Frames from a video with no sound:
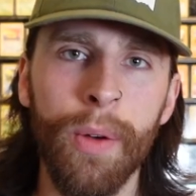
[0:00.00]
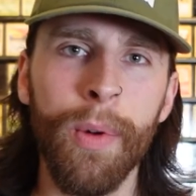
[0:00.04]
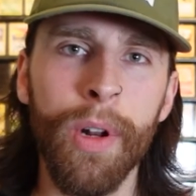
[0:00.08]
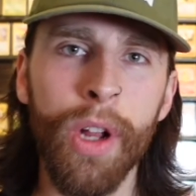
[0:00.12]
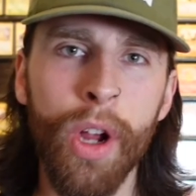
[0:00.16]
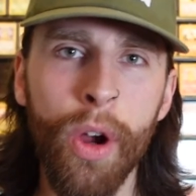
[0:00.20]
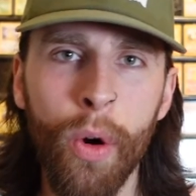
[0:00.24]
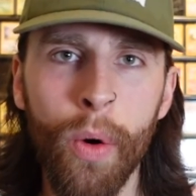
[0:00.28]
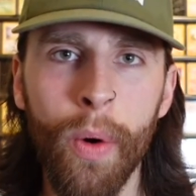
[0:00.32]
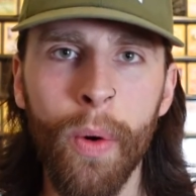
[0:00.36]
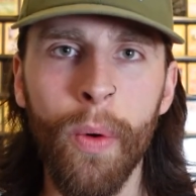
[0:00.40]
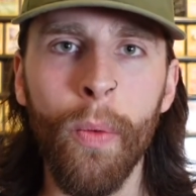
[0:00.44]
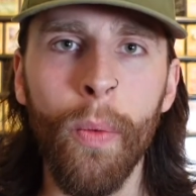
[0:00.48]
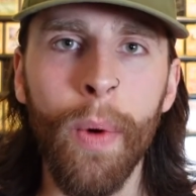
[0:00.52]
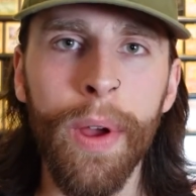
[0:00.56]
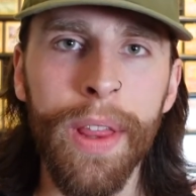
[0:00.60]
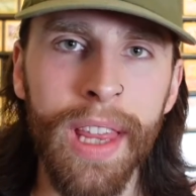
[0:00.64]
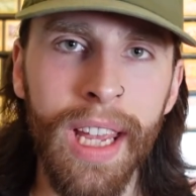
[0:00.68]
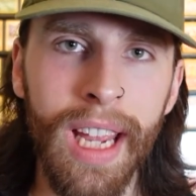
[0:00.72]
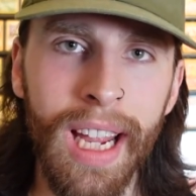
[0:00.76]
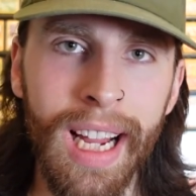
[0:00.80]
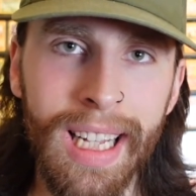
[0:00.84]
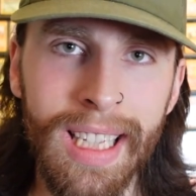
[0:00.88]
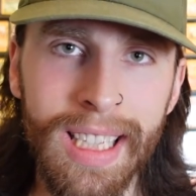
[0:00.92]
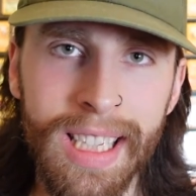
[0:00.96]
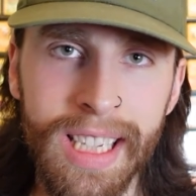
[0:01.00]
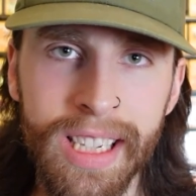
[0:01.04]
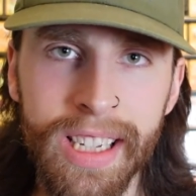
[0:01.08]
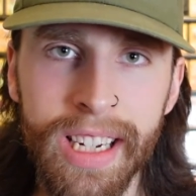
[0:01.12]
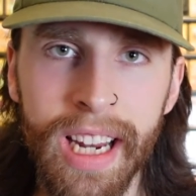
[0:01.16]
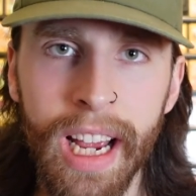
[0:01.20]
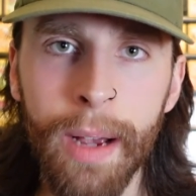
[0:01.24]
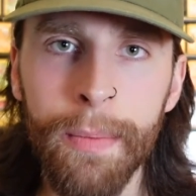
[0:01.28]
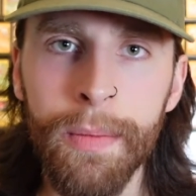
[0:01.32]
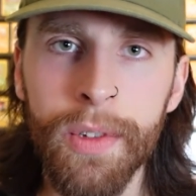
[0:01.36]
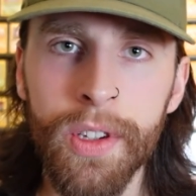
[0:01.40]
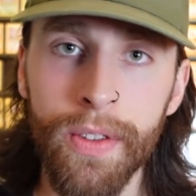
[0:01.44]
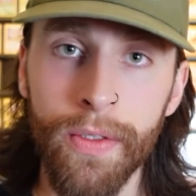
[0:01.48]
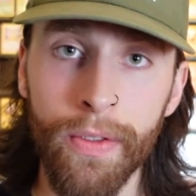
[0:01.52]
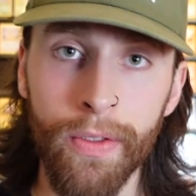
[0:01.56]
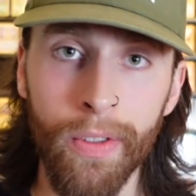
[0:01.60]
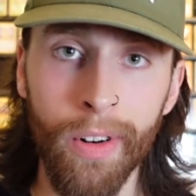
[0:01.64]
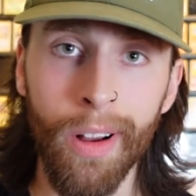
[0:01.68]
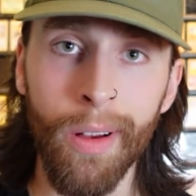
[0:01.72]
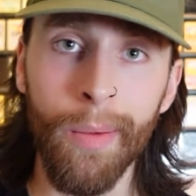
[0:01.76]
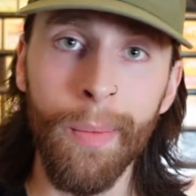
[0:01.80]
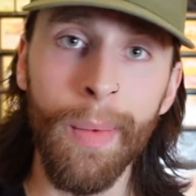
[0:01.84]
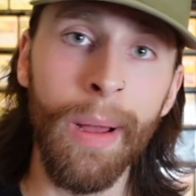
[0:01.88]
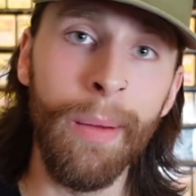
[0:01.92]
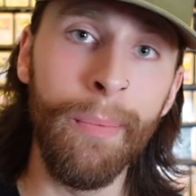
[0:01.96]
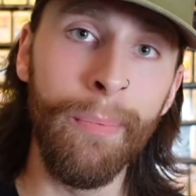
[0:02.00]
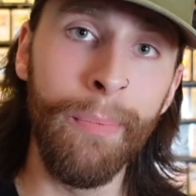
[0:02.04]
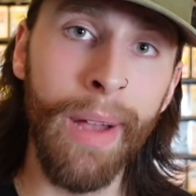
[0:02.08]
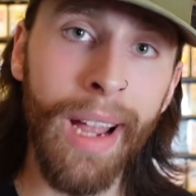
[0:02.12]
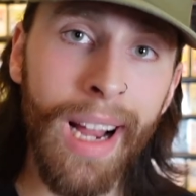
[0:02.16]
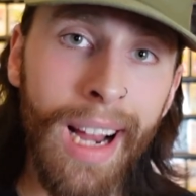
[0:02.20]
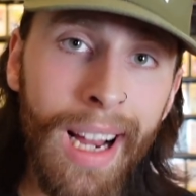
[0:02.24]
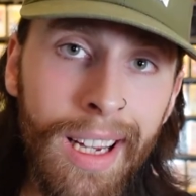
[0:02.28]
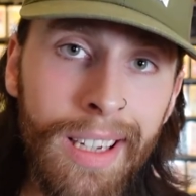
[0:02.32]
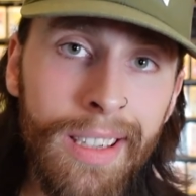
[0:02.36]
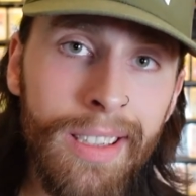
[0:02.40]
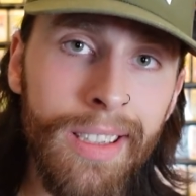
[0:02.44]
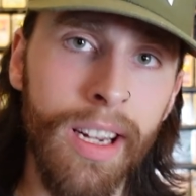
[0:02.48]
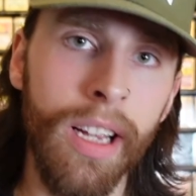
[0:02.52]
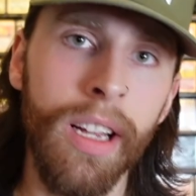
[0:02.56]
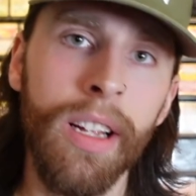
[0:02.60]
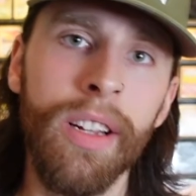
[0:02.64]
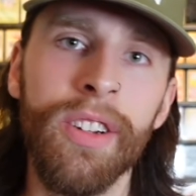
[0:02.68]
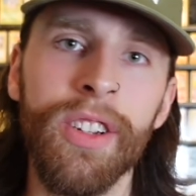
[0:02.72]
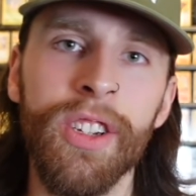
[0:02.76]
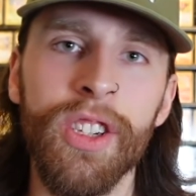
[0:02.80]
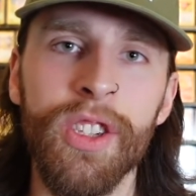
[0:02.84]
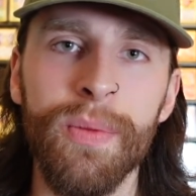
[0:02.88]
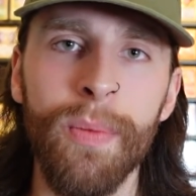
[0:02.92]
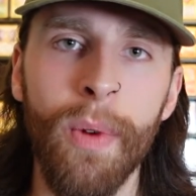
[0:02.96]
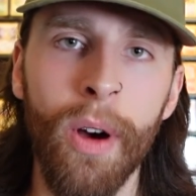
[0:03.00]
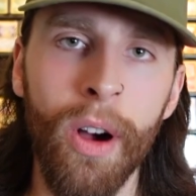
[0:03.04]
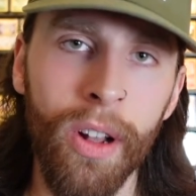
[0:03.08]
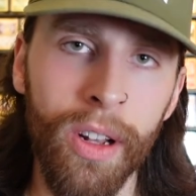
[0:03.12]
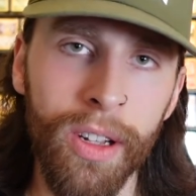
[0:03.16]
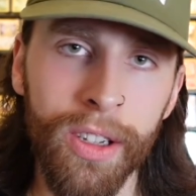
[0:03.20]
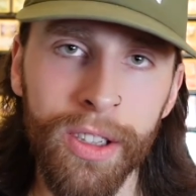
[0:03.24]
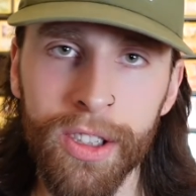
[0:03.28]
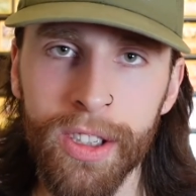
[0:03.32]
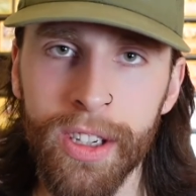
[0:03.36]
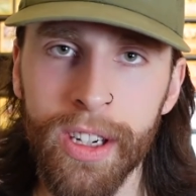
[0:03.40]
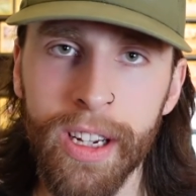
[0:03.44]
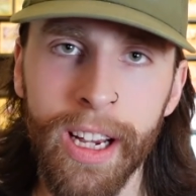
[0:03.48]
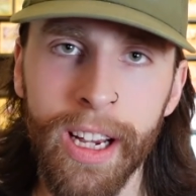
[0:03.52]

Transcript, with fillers: I'm gonna go with it in steps from biggest to smallest,